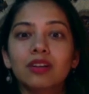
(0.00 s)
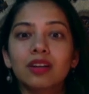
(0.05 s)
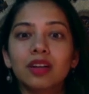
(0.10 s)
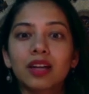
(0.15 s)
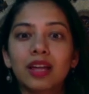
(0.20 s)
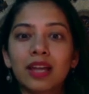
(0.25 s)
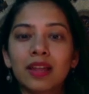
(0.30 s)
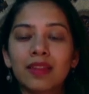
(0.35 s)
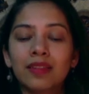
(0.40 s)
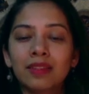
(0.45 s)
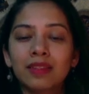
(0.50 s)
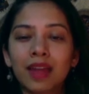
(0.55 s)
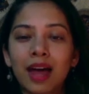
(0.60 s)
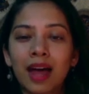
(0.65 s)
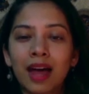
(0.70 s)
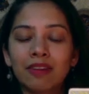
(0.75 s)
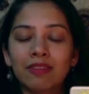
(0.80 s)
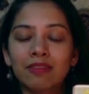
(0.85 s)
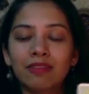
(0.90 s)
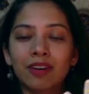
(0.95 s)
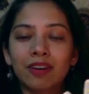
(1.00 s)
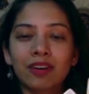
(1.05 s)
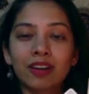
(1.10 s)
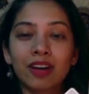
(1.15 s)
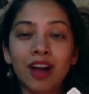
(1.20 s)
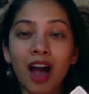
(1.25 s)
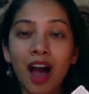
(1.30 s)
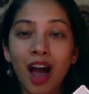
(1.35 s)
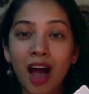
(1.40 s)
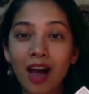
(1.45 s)
in that very
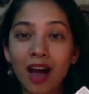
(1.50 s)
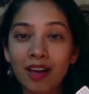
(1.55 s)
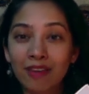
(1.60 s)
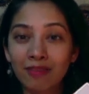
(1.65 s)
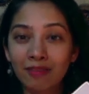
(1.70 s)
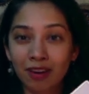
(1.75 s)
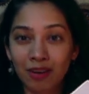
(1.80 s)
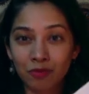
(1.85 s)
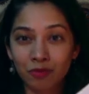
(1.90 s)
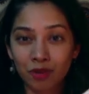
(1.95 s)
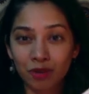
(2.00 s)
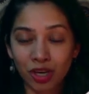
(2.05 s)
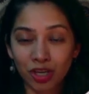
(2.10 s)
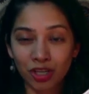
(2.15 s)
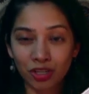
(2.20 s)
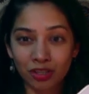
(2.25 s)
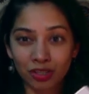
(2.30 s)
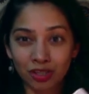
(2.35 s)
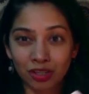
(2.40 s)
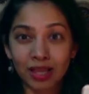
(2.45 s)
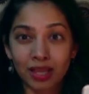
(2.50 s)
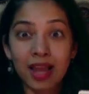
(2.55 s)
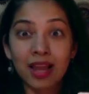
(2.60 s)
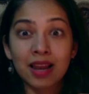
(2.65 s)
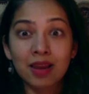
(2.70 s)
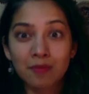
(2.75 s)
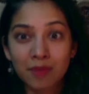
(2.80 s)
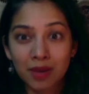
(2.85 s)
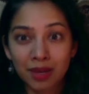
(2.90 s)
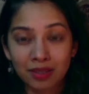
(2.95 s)
high vibrational
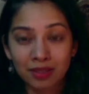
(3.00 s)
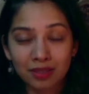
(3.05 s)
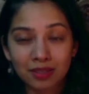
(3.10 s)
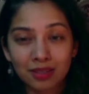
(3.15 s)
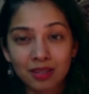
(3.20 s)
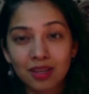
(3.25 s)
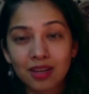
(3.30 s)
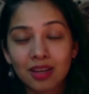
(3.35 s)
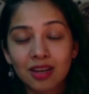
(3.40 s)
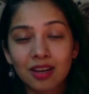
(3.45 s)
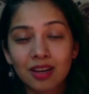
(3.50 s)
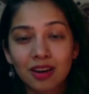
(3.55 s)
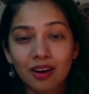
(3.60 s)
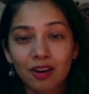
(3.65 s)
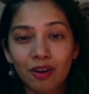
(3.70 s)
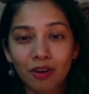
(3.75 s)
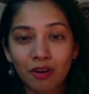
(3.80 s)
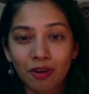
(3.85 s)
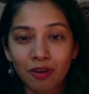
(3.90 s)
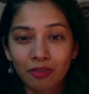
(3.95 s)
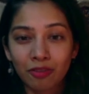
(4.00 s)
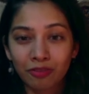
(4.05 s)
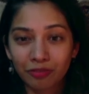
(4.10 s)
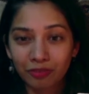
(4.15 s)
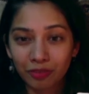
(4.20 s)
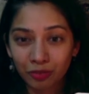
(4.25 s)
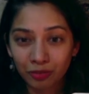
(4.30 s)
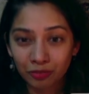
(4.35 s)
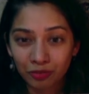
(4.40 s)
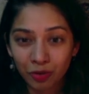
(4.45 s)
element of
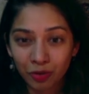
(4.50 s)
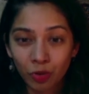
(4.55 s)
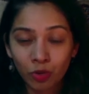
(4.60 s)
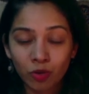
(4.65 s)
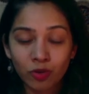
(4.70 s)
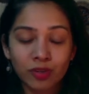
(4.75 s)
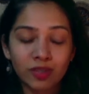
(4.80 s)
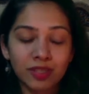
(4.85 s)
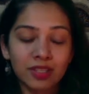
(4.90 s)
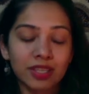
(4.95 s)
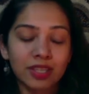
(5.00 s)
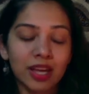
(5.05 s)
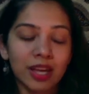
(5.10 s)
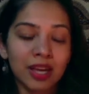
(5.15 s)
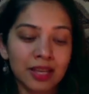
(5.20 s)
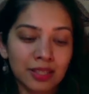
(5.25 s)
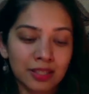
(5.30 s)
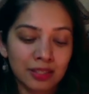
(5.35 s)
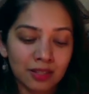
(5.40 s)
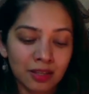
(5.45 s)
yours. And